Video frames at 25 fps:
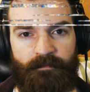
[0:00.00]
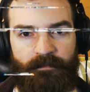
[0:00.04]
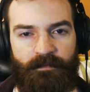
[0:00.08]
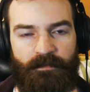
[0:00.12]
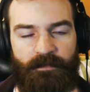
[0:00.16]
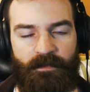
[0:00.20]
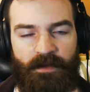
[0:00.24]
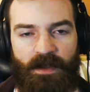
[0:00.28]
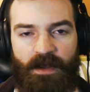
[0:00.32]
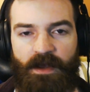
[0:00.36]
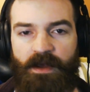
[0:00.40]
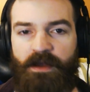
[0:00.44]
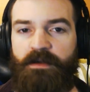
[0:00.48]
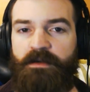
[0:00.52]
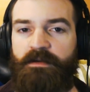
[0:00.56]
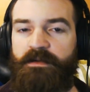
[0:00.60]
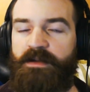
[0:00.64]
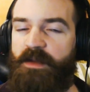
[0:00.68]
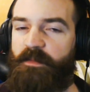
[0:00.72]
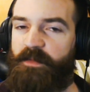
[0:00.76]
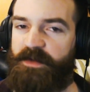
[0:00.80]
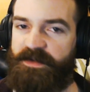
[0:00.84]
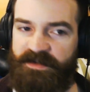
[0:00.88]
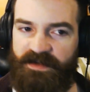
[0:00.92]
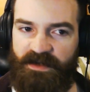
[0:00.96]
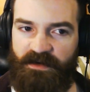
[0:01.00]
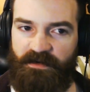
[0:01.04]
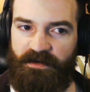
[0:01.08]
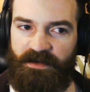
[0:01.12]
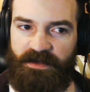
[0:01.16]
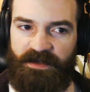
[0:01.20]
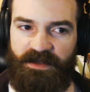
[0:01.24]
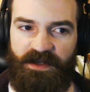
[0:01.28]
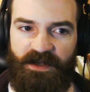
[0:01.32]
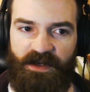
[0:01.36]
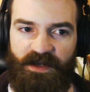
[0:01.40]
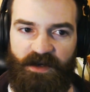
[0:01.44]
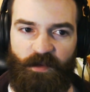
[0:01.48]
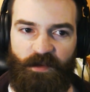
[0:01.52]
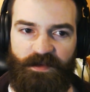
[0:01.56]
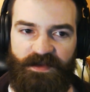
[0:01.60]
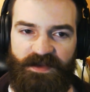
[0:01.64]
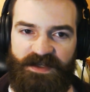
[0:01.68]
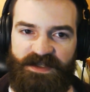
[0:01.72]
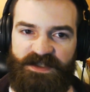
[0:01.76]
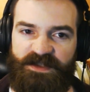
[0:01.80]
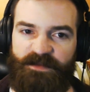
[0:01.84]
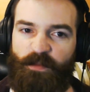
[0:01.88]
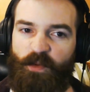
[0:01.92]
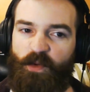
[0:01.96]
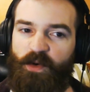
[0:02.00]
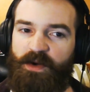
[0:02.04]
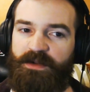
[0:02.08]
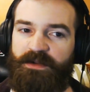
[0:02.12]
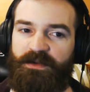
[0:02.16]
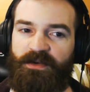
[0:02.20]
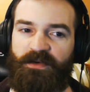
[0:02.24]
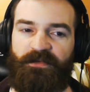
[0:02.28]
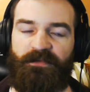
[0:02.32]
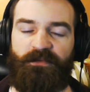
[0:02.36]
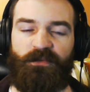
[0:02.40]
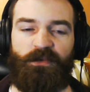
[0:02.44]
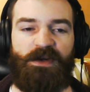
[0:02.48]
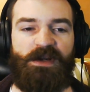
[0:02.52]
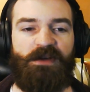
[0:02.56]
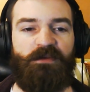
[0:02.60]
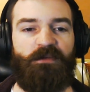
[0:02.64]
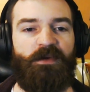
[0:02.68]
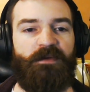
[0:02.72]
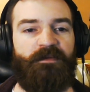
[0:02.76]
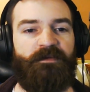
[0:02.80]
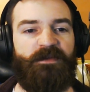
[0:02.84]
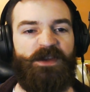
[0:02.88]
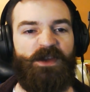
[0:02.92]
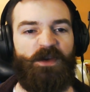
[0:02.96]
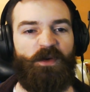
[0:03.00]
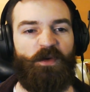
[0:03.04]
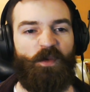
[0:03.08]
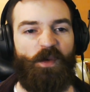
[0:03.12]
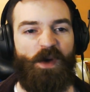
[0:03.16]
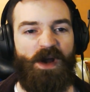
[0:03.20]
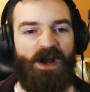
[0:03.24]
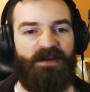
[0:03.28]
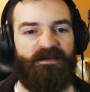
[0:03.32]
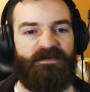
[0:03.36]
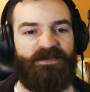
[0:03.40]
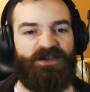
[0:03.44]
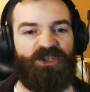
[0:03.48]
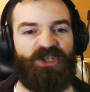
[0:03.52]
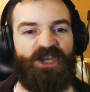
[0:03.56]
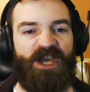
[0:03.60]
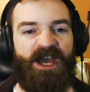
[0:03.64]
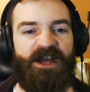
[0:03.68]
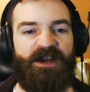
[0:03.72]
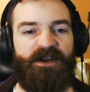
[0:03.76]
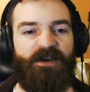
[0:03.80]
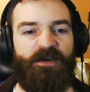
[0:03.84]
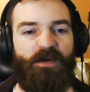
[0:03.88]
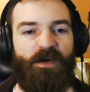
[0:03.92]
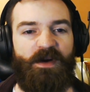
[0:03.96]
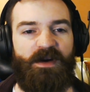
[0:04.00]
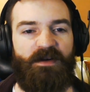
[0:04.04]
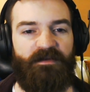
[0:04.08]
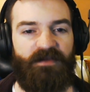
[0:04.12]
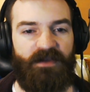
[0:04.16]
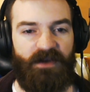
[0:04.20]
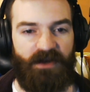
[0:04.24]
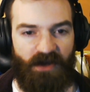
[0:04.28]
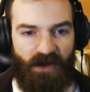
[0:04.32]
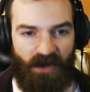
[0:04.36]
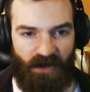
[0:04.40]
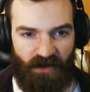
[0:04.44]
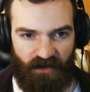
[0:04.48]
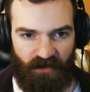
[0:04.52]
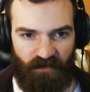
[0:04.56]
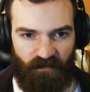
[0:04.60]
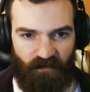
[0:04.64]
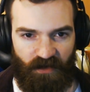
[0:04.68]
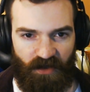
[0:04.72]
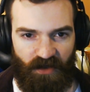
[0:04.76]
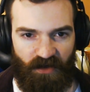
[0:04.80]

Iron Emissary here with a spoiler-free review of Shadow of the Conqueror,